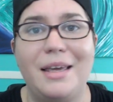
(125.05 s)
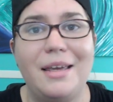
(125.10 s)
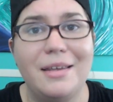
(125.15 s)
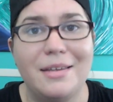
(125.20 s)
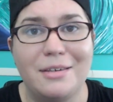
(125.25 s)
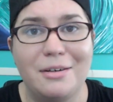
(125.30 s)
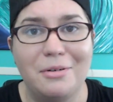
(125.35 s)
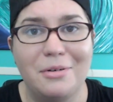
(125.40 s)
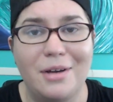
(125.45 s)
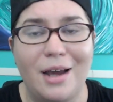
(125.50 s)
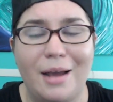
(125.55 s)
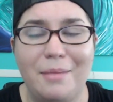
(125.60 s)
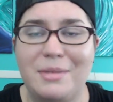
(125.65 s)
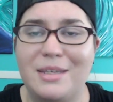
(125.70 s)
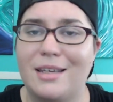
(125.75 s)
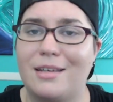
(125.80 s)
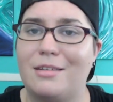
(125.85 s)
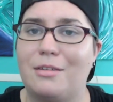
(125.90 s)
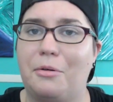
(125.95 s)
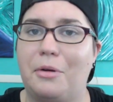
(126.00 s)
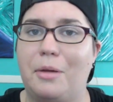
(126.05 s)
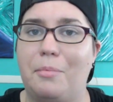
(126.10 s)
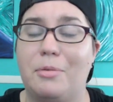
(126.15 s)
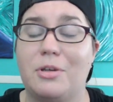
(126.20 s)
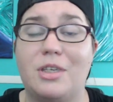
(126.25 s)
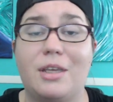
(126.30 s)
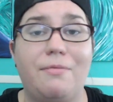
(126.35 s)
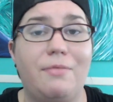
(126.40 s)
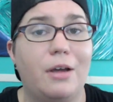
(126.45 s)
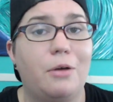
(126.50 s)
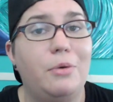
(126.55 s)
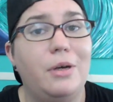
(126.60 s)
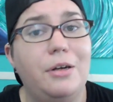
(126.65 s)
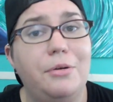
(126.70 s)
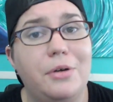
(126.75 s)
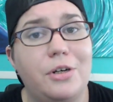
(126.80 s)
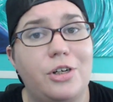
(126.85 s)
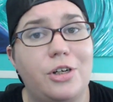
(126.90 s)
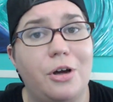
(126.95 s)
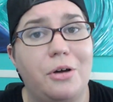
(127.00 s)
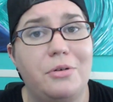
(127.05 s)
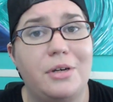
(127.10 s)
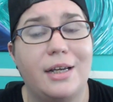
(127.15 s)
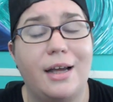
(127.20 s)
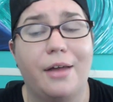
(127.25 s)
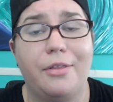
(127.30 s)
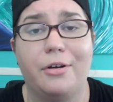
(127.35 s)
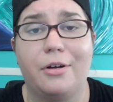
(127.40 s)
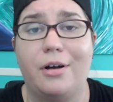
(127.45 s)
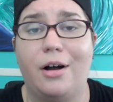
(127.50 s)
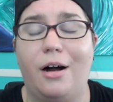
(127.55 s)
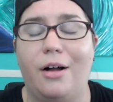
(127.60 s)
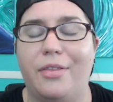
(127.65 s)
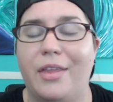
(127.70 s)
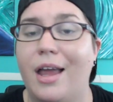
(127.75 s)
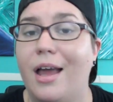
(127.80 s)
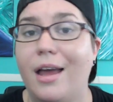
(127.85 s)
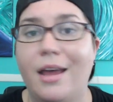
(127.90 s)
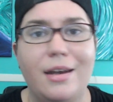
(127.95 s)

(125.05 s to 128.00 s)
Eastern Time, 6:30 Pacific. We do a show together called